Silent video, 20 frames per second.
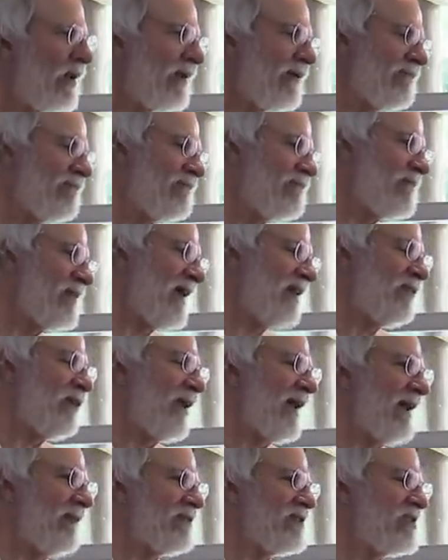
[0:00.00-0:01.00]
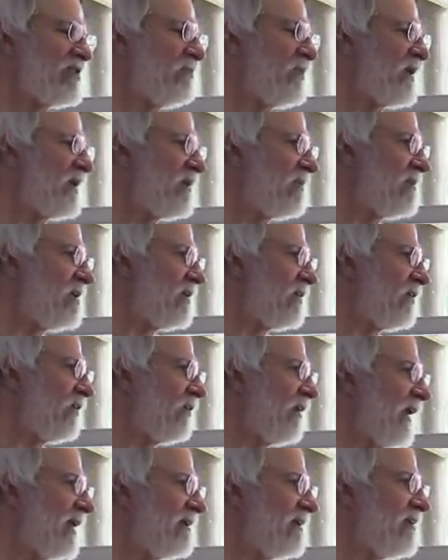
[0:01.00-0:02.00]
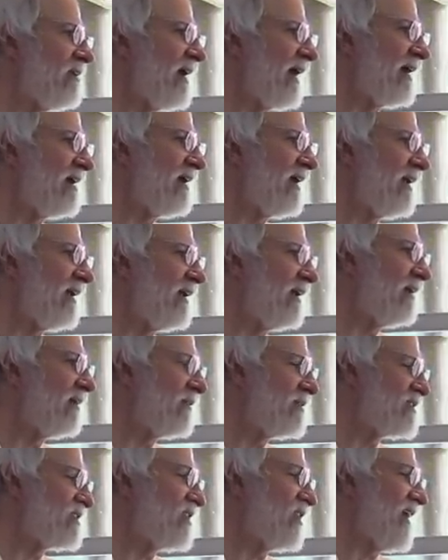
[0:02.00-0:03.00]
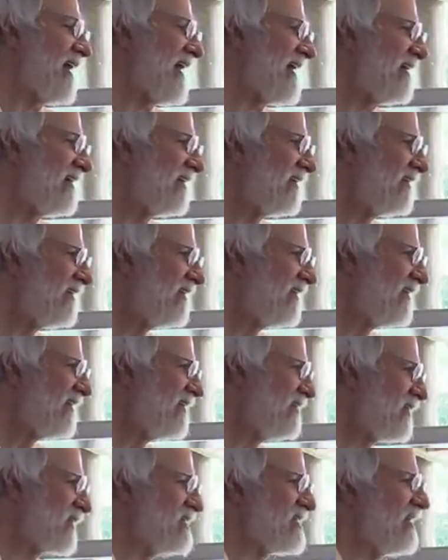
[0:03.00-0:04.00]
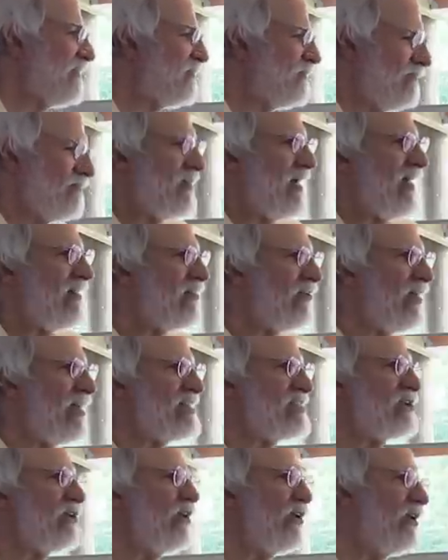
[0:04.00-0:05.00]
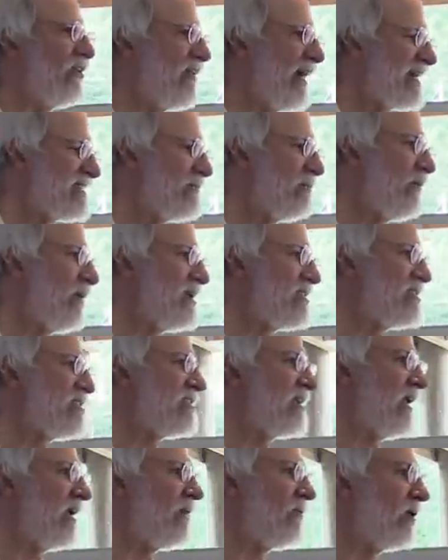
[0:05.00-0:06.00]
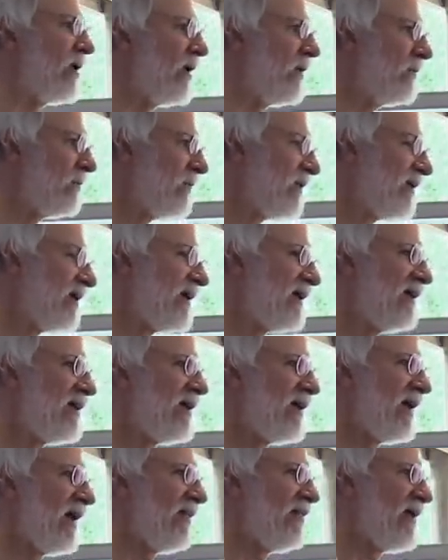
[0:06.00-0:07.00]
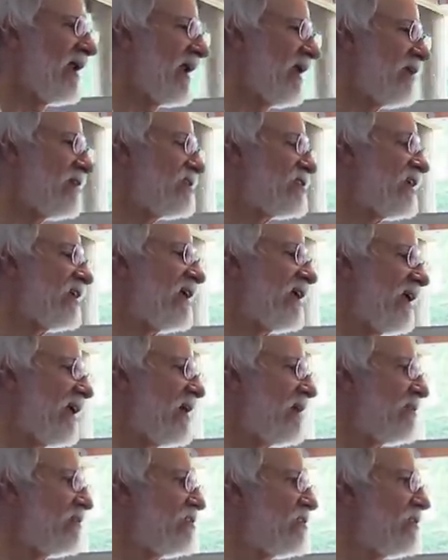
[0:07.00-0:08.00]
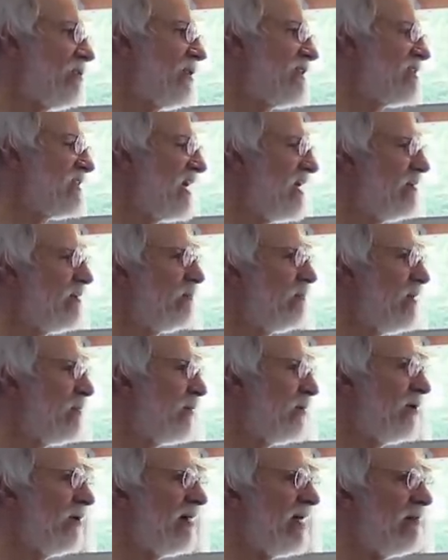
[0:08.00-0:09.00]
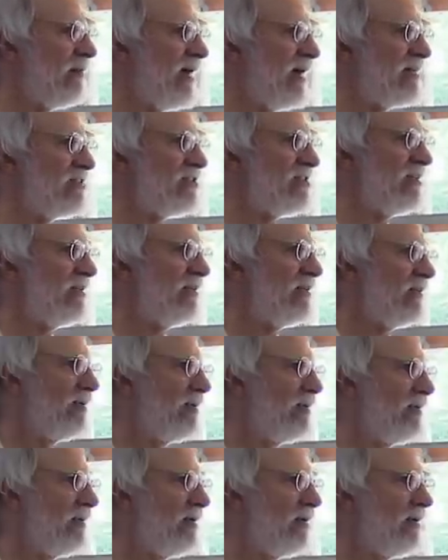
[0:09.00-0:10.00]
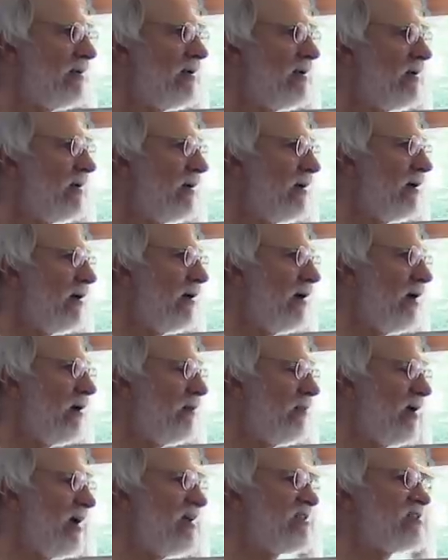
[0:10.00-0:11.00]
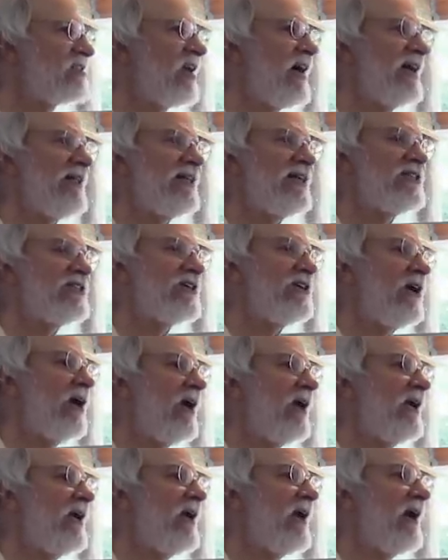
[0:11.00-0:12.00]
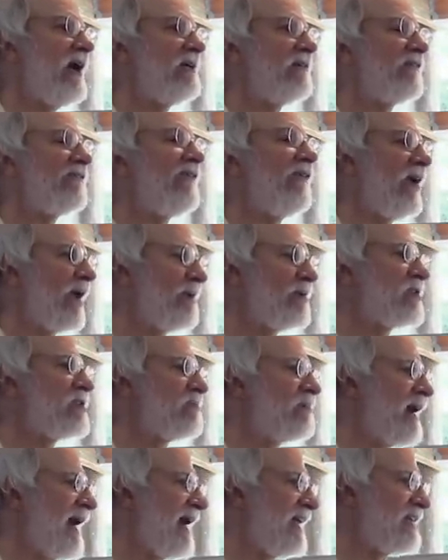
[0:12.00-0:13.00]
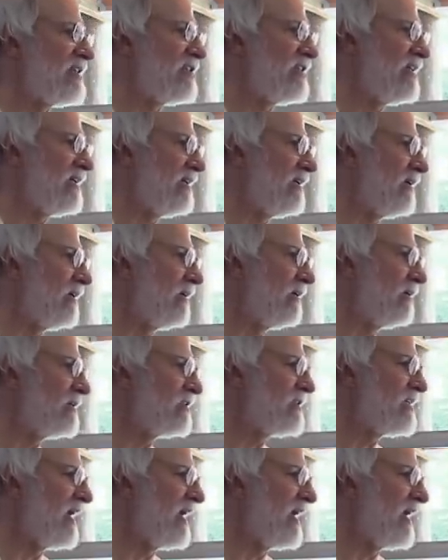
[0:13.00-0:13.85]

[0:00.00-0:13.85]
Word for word: and thought I was just being derelict and not getting it, or slack, because I've had clay soil in lots of places that I grow. And then I used to get Acres USA. Do people know that magazine? It's like this cutting-edge farmer's magazine. You know, it's